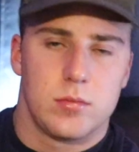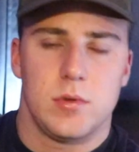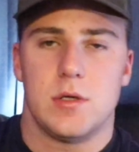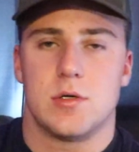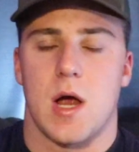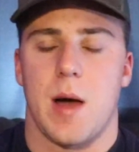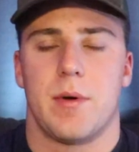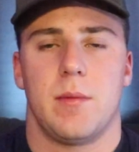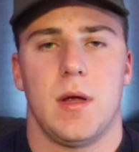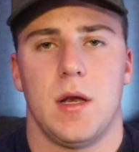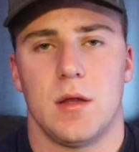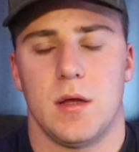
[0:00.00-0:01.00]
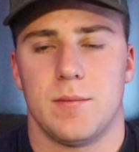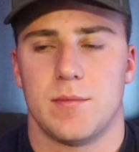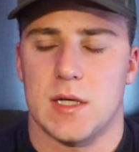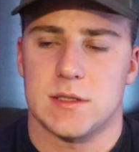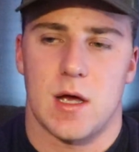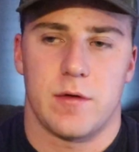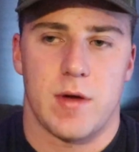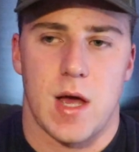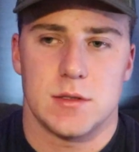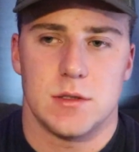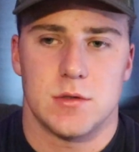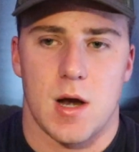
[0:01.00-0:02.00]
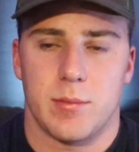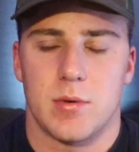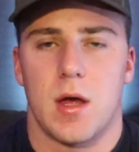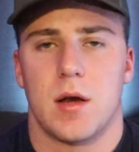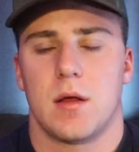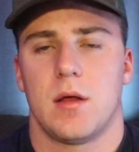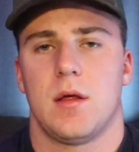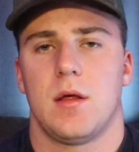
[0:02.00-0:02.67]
You drop it immediately. That's how fast you drop that.